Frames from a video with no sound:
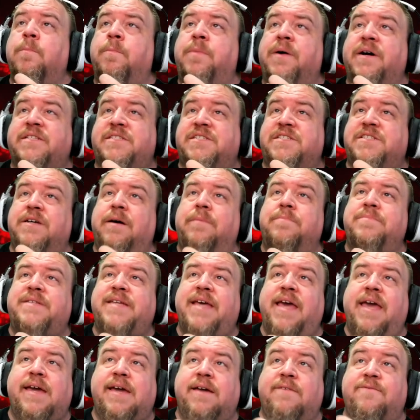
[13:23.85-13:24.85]
But some
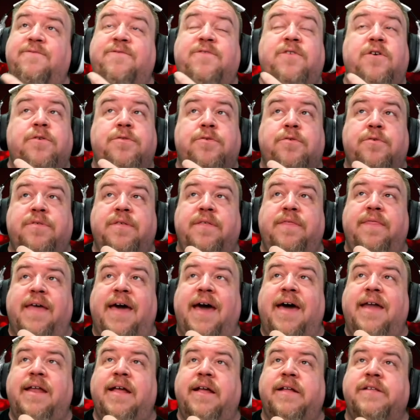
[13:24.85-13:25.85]
take it further than
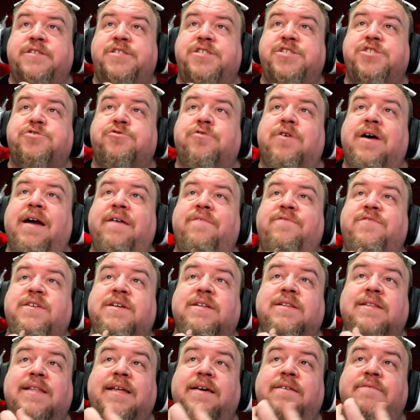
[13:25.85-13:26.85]
that and strive
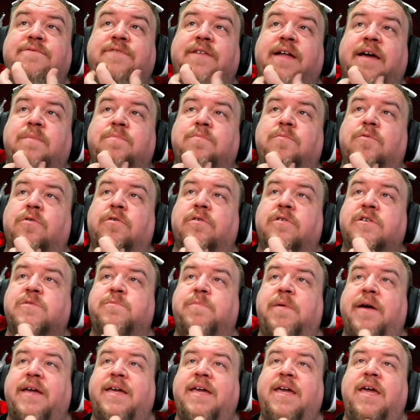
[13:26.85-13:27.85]
to live like mortals
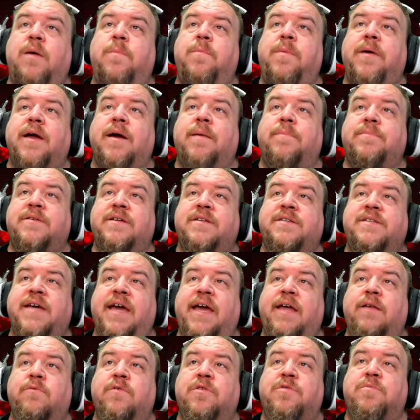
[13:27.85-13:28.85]
by keeping up to
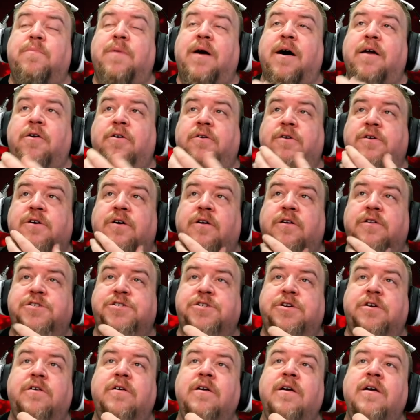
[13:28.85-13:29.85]
date with modern
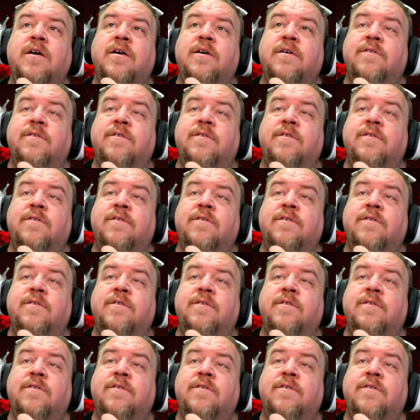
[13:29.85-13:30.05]
culture,